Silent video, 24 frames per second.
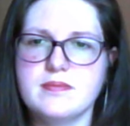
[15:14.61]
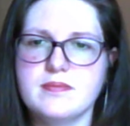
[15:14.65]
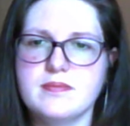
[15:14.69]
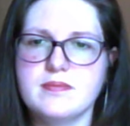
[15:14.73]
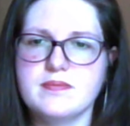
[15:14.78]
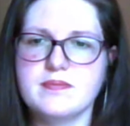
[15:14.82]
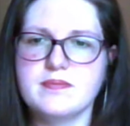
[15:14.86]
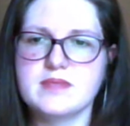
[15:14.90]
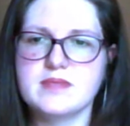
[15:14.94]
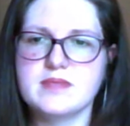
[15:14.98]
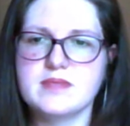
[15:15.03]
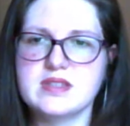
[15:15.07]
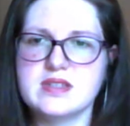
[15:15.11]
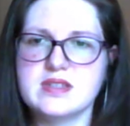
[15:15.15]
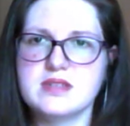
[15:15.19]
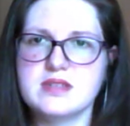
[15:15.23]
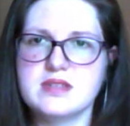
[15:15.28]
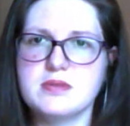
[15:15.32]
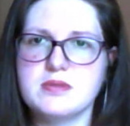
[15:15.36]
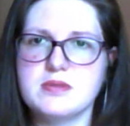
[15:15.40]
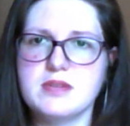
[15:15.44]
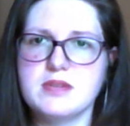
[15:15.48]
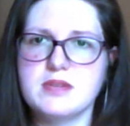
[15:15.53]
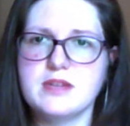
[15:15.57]
is this one
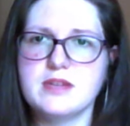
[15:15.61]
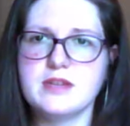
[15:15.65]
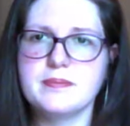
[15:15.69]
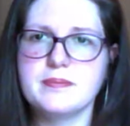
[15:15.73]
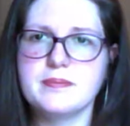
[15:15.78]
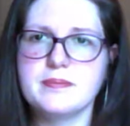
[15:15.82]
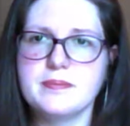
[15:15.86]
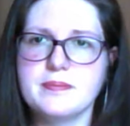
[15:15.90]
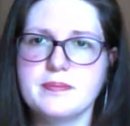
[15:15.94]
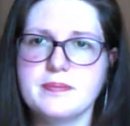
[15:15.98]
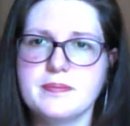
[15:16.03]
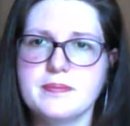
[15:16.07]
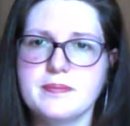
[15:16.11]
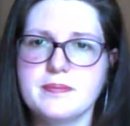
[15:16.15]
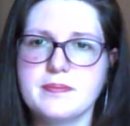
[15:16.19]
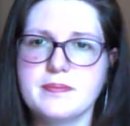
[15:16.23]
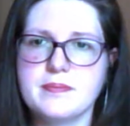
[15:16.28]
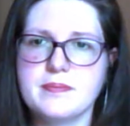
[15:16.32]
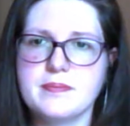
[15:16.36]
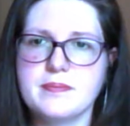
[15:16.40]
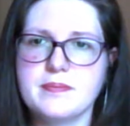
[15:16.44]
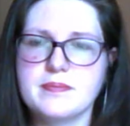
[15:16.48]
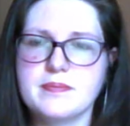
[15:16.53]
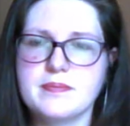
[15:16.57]
real?
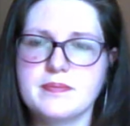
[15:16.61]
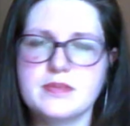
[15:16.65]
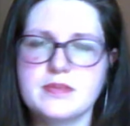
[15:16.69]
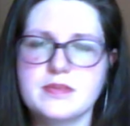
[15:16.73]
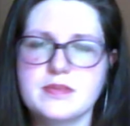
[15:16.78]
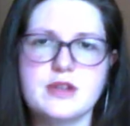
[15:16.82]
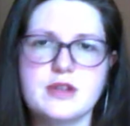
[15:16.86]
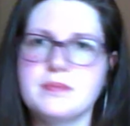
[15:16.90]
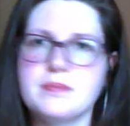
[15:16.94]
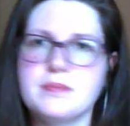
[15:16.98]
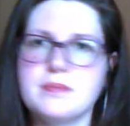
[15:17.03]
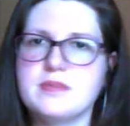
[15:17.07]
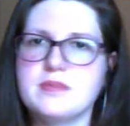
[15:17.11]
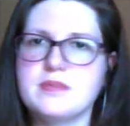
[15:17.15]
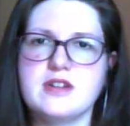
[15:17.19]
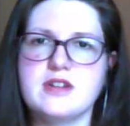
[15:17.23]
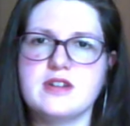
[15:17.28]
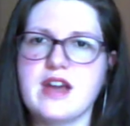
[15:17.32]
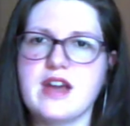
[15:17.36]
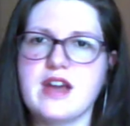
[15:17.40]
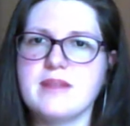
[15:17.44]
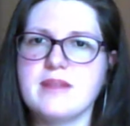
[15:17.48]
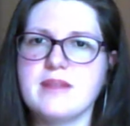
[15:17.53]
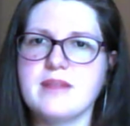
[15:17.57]
Nope, they're not.
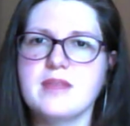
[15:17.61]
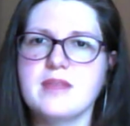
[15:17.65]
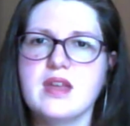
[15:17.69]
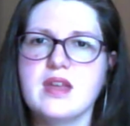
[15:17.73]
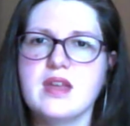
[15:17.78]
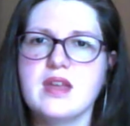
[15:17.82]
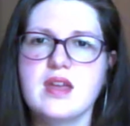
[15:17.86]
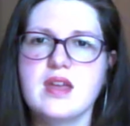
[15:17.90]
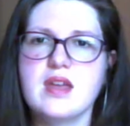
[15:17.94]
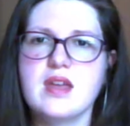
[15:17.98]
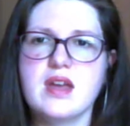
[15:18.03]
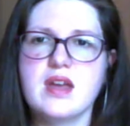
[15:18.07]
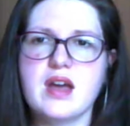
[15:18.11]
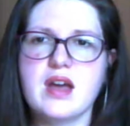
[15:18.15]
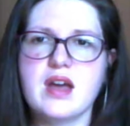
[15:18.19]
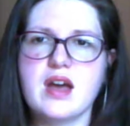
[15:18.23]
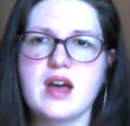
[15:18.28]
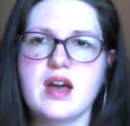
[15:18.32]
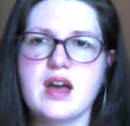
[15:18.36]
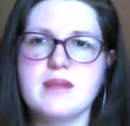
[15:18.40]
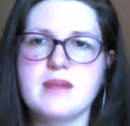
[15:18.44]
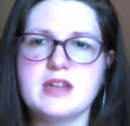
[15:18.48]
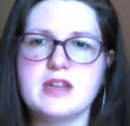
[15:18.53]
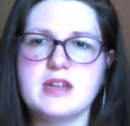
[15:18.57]

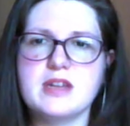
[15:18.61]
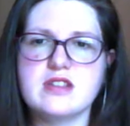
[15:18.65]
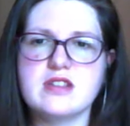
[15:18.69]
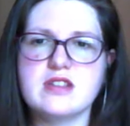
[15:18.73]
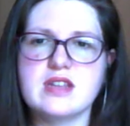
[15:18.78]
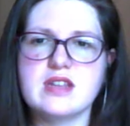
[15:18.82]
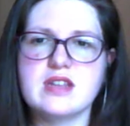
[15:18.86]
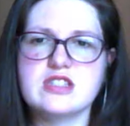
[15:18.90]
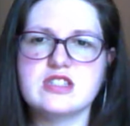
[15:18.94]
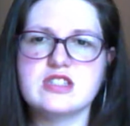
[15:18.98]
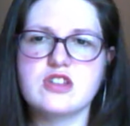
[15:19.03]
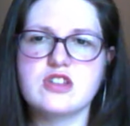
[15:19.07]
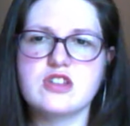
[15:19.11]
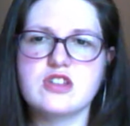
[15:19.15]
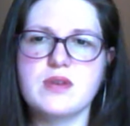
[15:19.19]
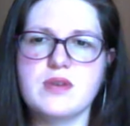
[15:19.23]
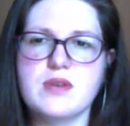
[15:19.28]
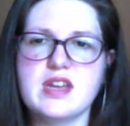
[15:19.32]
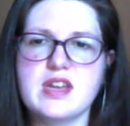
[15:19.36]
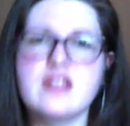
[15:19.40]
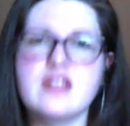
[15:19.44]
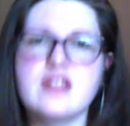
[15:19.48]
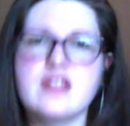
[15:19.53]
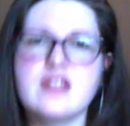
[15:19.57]
But it's going
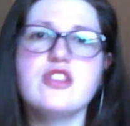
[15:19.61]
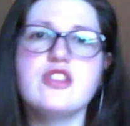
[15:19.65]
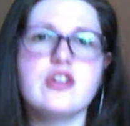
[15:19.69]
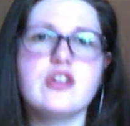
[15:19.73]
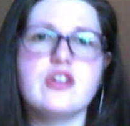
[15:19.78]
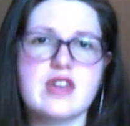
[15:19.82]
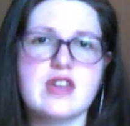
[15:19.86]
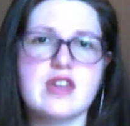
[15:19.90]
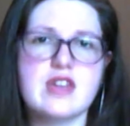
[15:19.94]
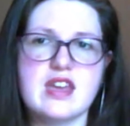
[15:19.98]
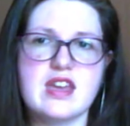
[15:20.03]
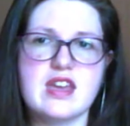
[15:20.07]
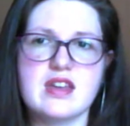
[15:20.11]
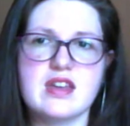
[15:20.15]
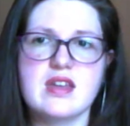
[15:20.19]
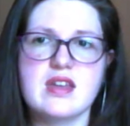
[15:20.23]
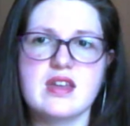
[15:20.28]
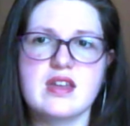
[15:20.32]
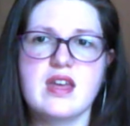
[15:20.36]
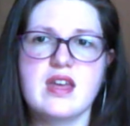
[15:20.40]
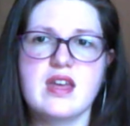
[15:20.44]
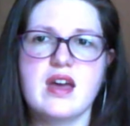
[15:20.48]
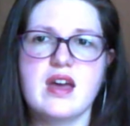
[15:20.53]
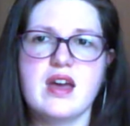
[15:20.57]
and looking
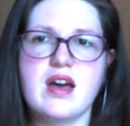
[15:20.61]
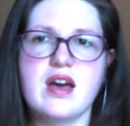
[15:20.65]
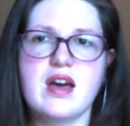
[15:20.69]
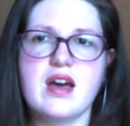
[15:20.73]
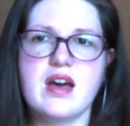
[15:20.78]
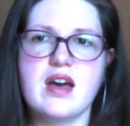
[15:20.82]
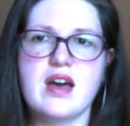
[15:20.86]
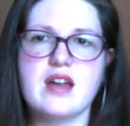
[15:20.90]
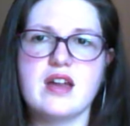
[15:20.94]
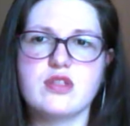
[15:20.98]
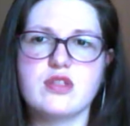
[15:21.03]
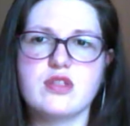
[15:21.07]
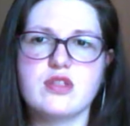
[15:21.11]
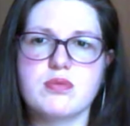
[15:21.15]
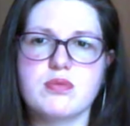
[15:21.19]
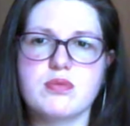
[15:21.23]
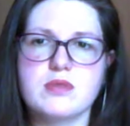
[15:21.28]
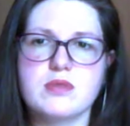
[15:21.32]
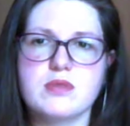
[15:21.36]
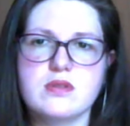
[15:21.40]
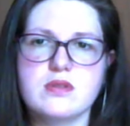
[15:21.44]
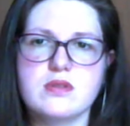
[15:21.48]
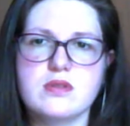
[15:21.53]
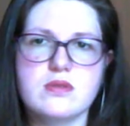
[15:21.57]

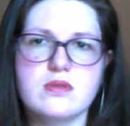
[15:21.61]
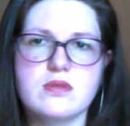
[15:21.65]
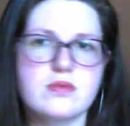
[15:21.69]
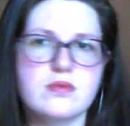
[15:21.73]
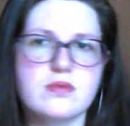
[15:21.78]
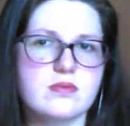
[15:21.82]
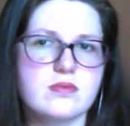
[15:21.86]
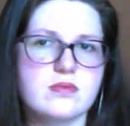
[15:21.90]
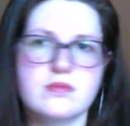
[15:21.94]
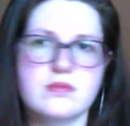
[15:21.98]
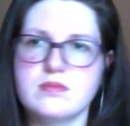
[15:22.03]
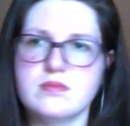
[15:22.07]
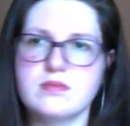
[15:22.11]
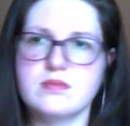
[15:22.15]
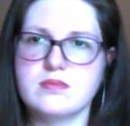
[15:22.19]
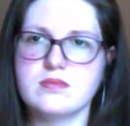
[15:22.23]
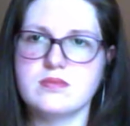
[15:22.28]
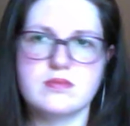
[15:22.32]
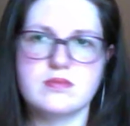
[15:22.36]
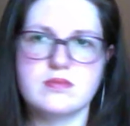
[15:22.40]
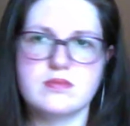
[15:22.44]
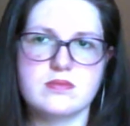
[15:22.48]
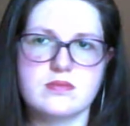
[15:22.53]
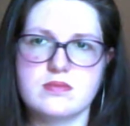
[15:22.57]
through
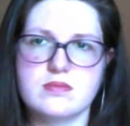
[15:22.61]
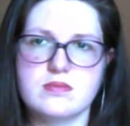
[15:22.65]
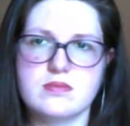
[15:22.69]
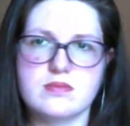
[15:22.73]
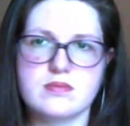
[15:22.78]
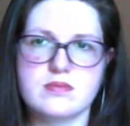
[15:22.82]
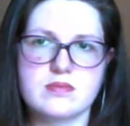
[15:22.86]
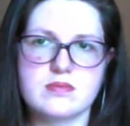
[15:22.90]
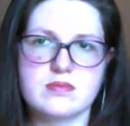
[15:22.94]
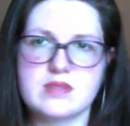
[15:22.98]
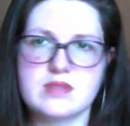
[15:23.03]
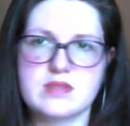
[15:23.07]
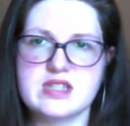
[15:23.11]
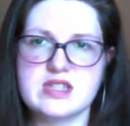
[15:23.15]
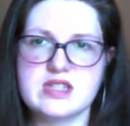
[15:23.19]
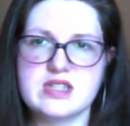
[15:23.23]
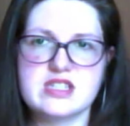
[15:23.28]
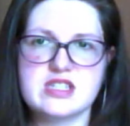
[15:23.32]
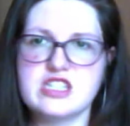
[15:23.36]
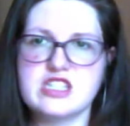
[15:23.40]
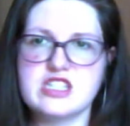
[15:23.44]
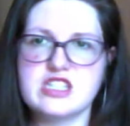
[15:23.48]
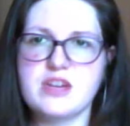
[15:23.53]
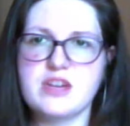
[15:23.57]
this
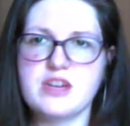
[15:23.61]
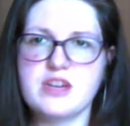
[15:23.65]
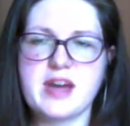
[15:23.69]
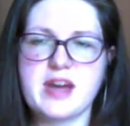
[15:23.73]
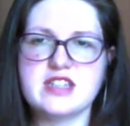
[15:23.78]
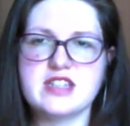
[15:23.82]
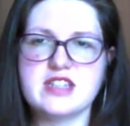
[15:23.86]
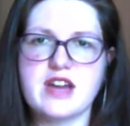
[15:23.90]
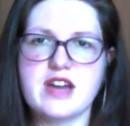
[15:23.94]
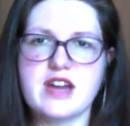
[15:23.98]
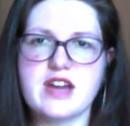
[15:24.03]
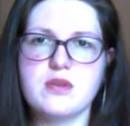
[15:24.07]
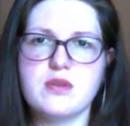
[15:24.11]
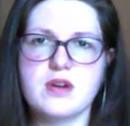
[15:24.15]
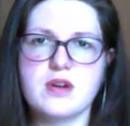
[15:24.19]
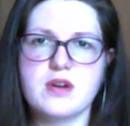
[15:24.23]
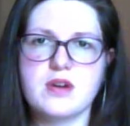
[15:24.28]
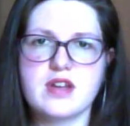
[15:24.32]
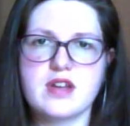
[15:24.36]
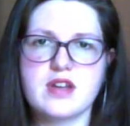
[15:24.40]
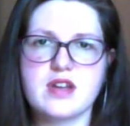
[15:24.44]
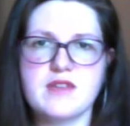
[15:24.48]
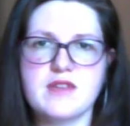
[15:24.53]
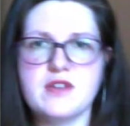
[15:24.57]
DOI.org. If
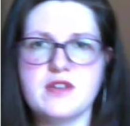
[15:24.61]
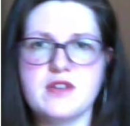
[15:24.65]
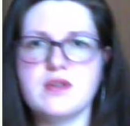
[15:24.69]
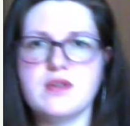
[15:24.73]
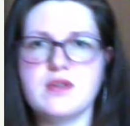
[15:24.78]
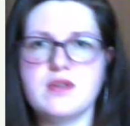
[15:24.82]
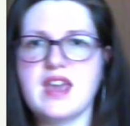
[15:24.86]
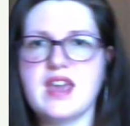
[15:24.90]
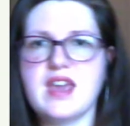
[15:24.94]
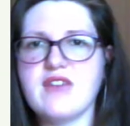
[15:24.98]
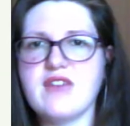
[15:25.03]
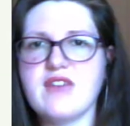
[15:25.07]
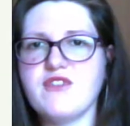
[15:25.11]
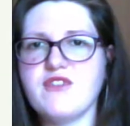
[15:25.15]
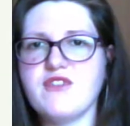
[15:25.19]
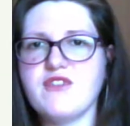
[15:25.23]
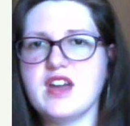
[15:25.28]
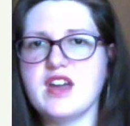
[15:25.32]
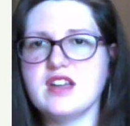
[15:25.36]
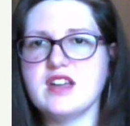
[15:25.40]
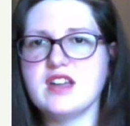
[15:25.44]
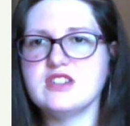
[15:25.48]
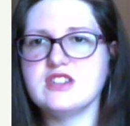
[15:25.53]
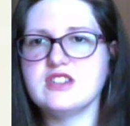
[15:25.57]
you can't
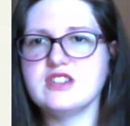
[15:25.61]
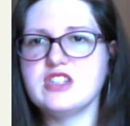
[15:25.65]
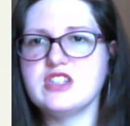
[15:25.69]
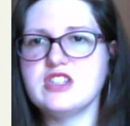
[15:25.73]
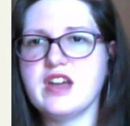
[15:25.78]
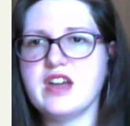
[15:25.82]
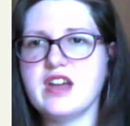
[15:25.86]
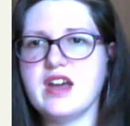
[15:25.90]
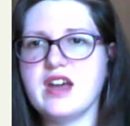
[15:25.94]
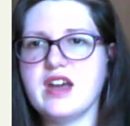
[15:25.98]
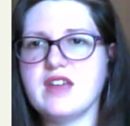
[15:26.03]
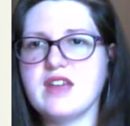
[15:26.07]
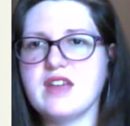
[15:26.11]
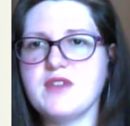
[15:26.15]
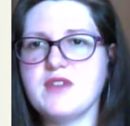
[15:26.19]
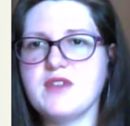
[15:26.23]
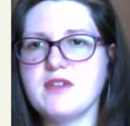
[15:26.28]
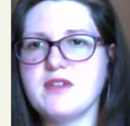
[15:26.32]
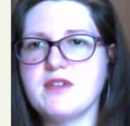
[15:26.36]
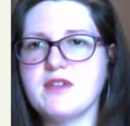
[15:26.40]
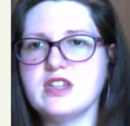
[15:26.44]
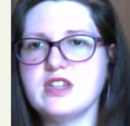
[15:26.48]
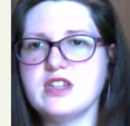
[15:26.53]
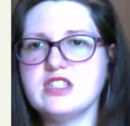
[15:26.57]
find, if you ever
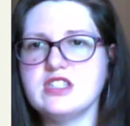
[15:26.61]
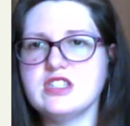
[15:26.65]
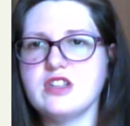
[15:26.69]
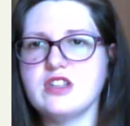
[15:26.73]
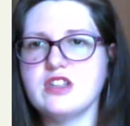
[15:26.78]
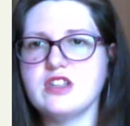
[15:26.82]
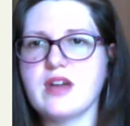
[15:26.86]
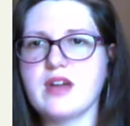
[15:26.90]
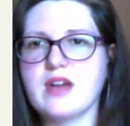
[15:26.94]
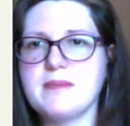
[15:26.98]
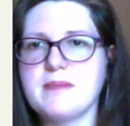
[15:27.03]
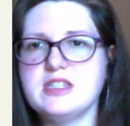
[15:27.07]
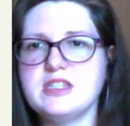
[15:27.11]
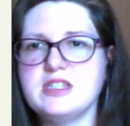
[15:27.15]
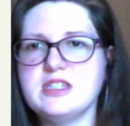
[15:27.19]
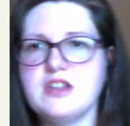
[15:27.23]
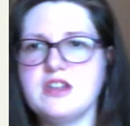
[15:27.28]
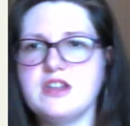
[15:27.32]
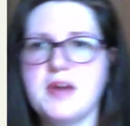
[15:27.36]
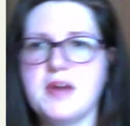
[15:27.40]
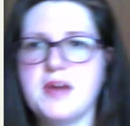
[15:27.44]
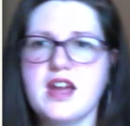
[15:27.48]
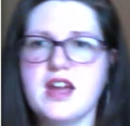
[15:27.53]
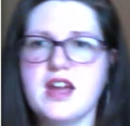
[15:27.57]
need to look up a DOI,